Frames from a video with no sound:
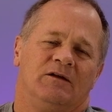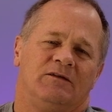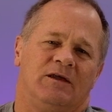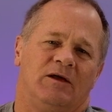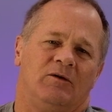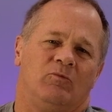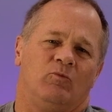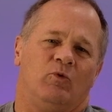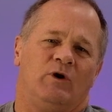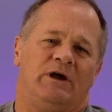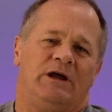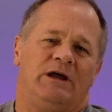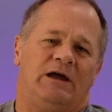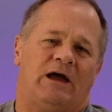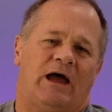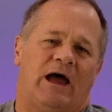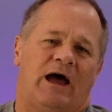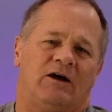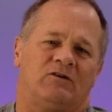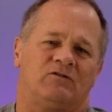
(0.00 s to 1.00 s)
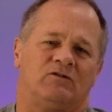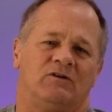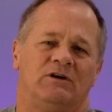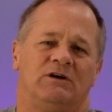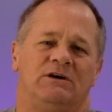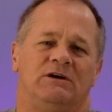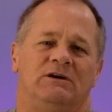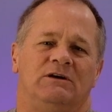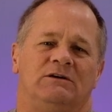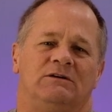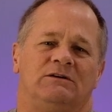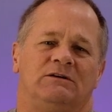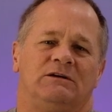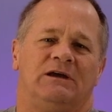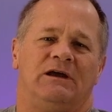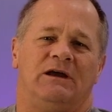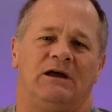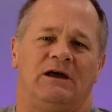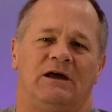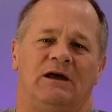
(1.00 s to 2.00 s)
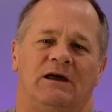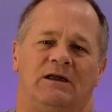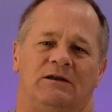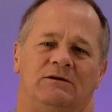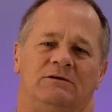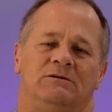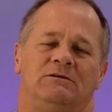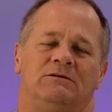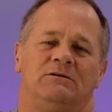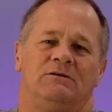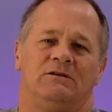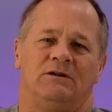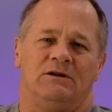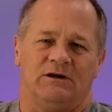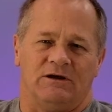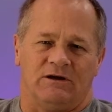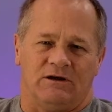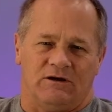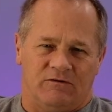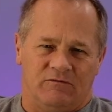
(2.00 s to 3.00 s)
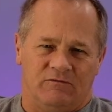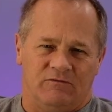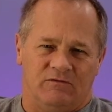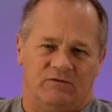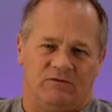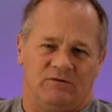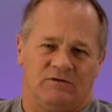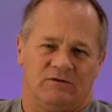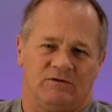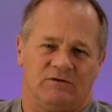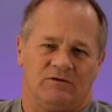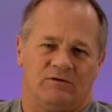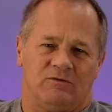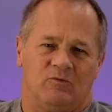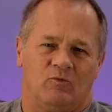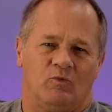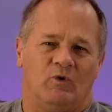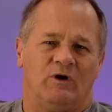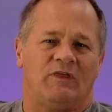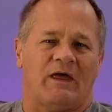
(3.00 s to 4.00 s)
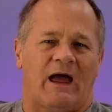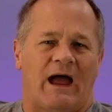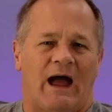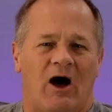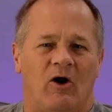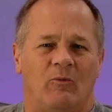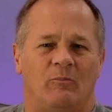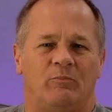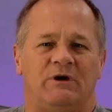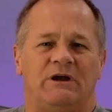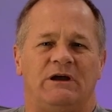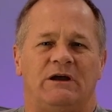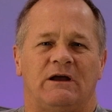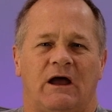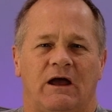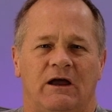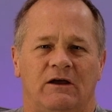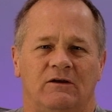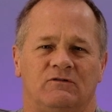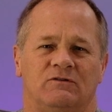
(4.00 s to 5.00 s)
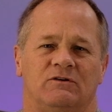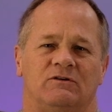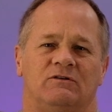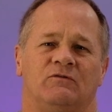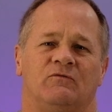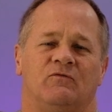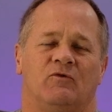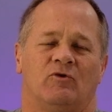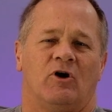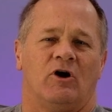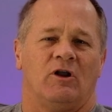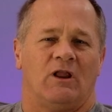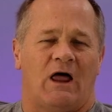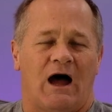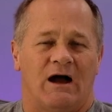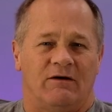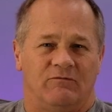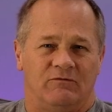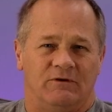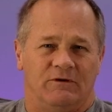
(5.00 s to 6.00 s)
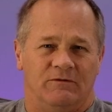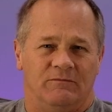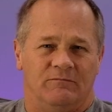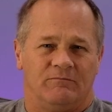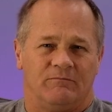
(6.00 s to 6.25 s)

then we actually can live without being anxious for our lives.